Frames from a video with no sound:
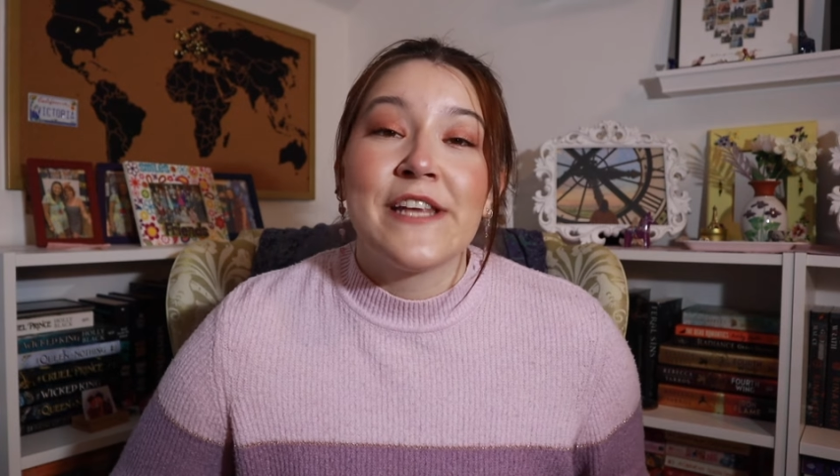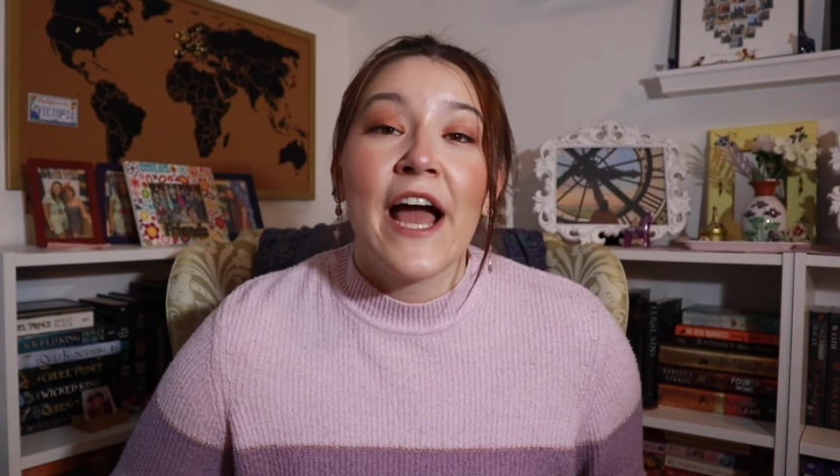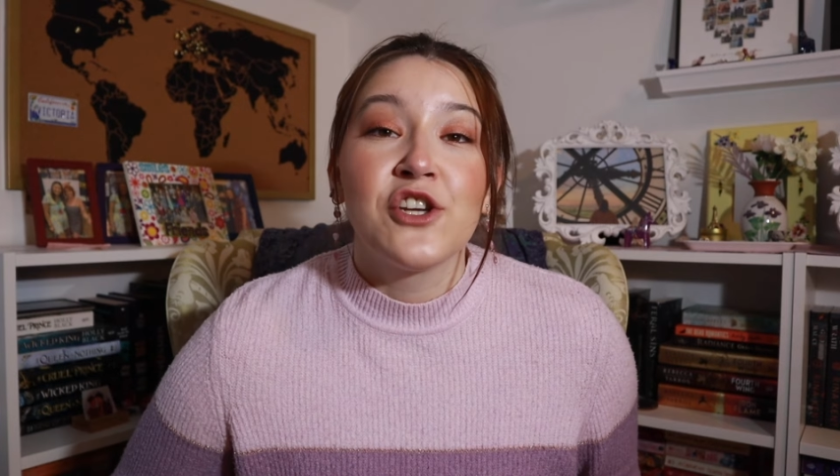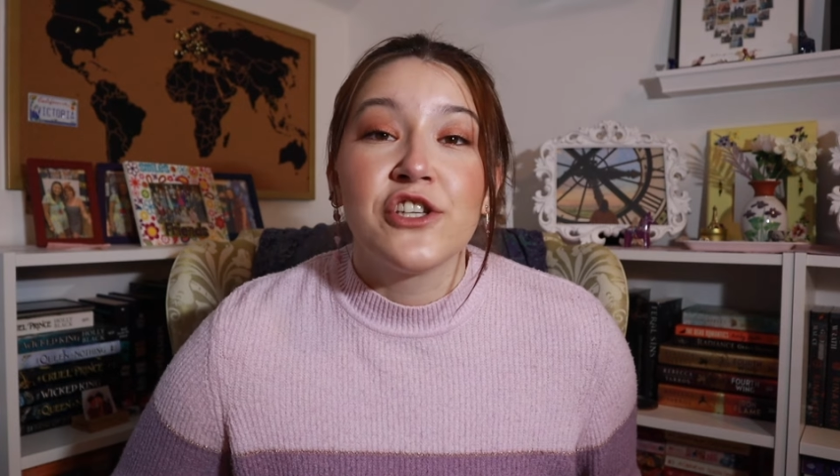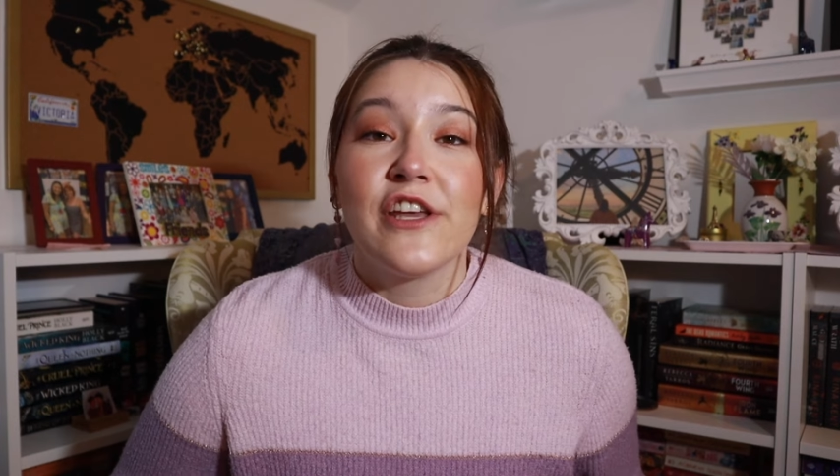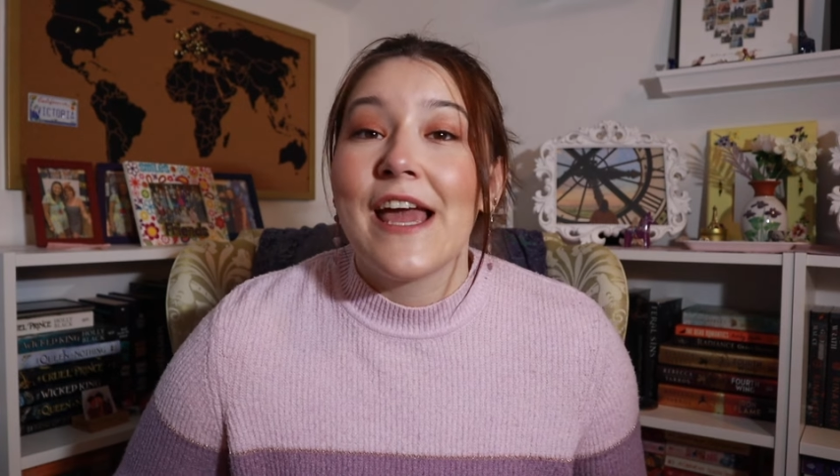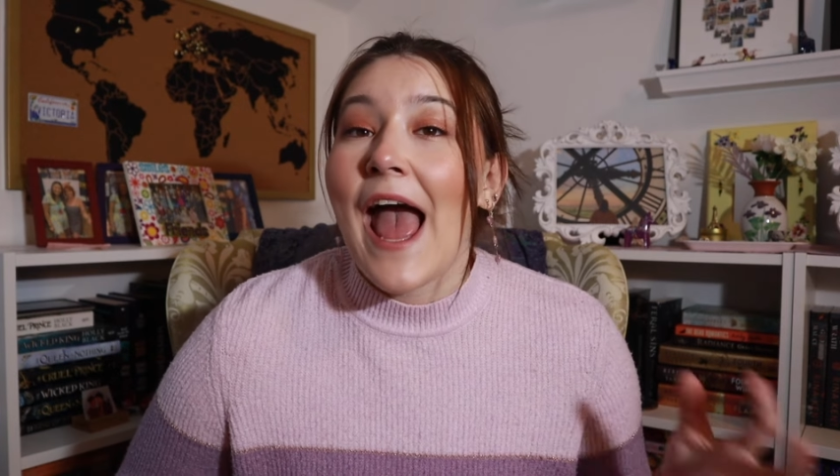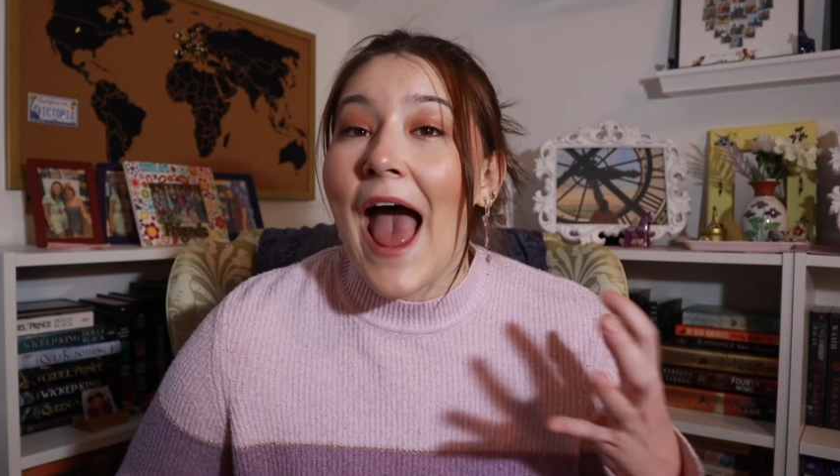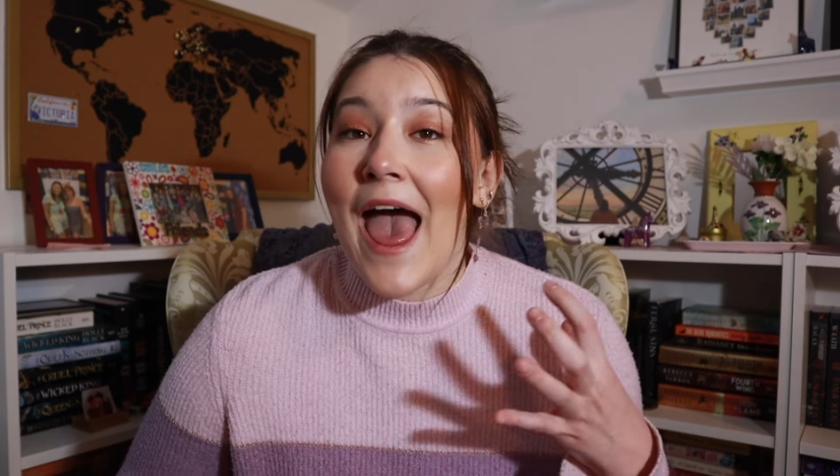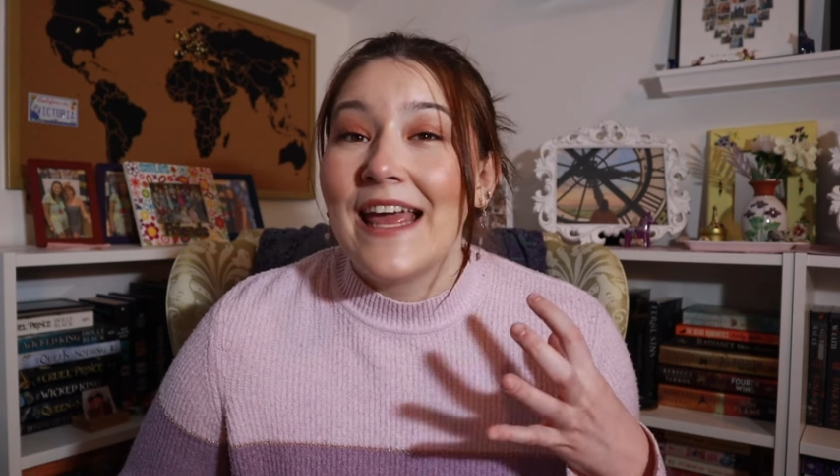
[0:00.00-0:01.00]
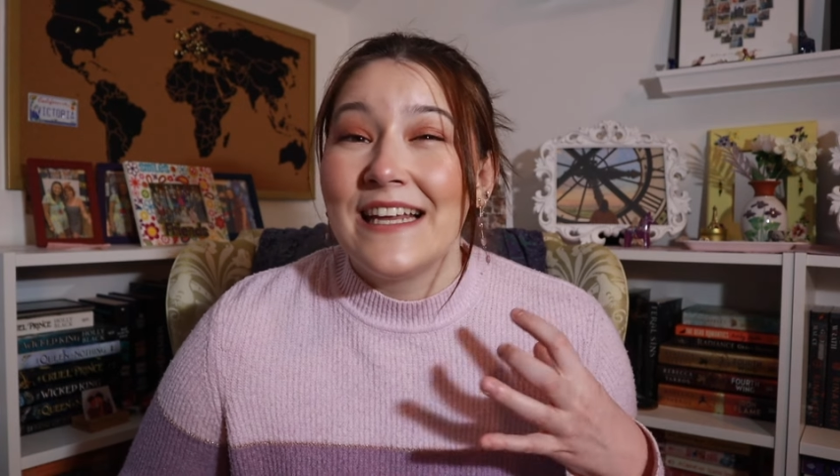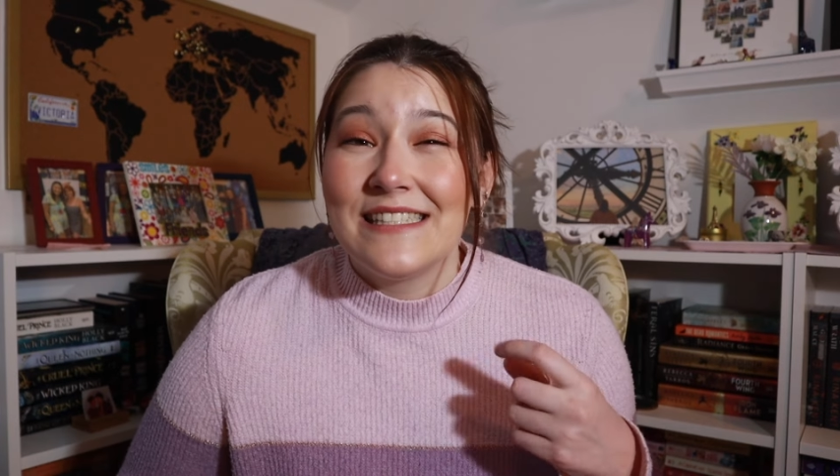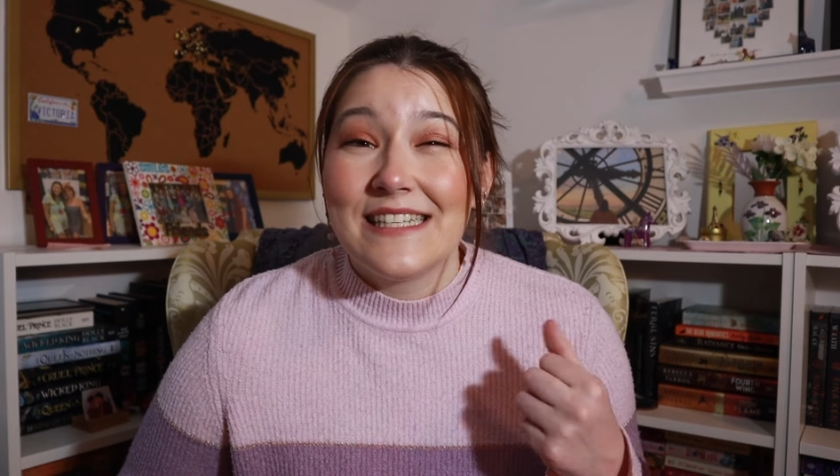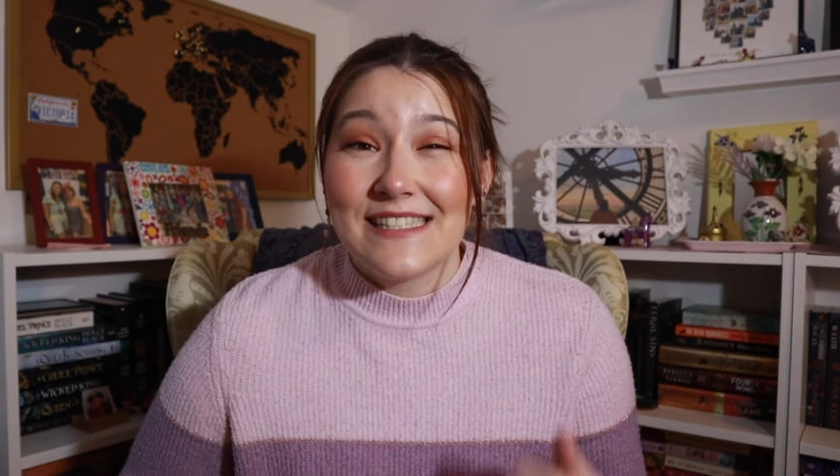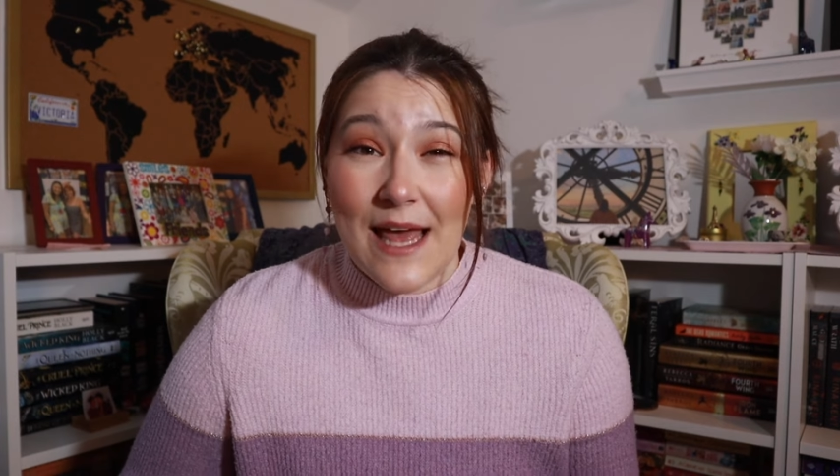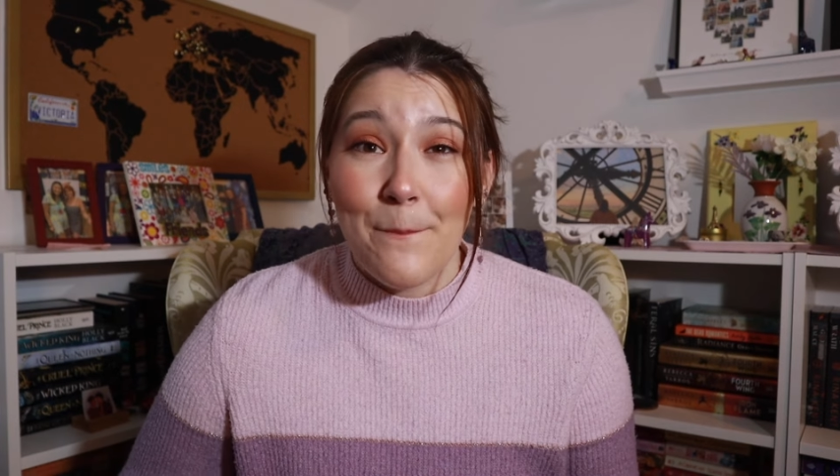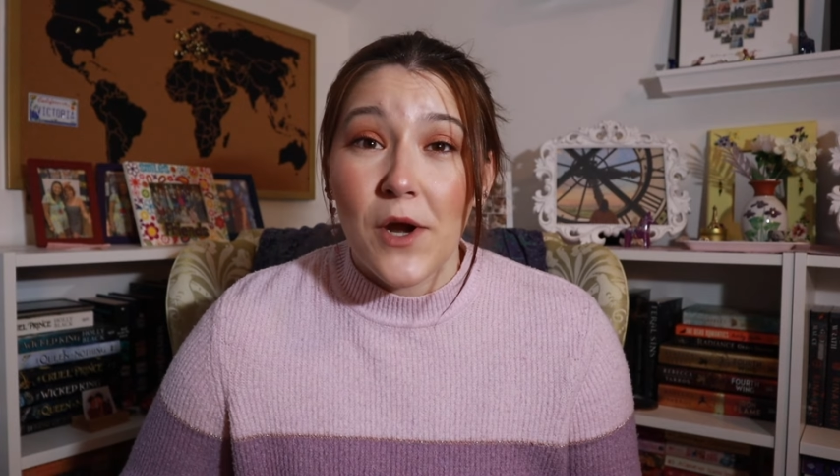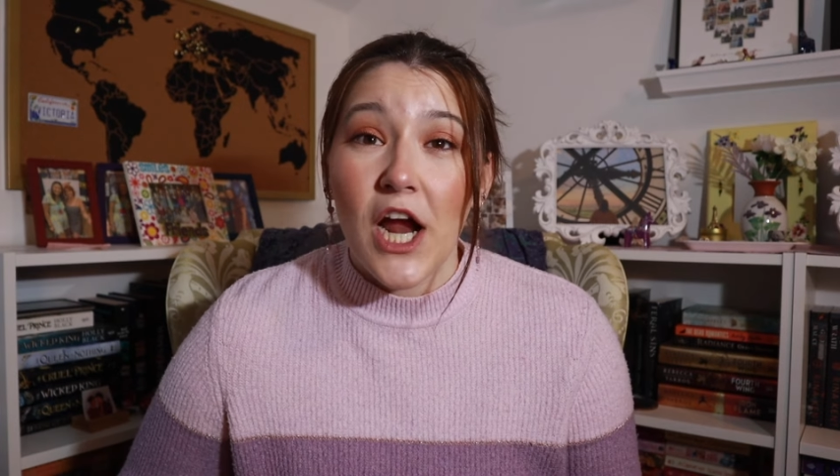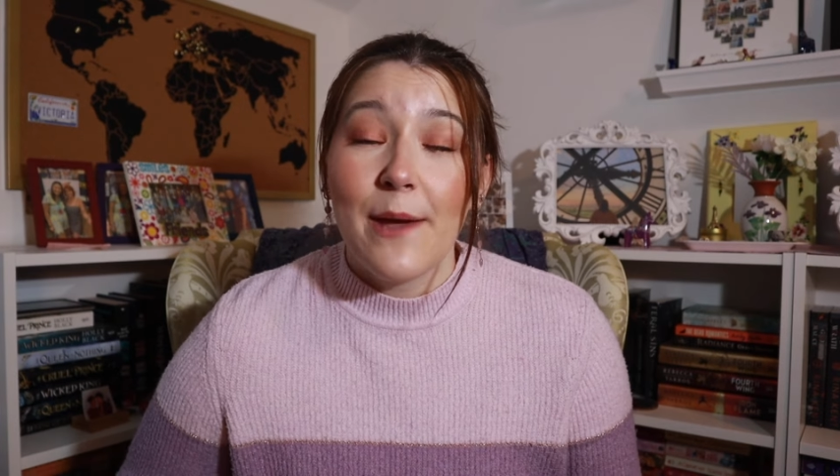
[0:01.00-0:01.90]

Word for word: actually at, in December,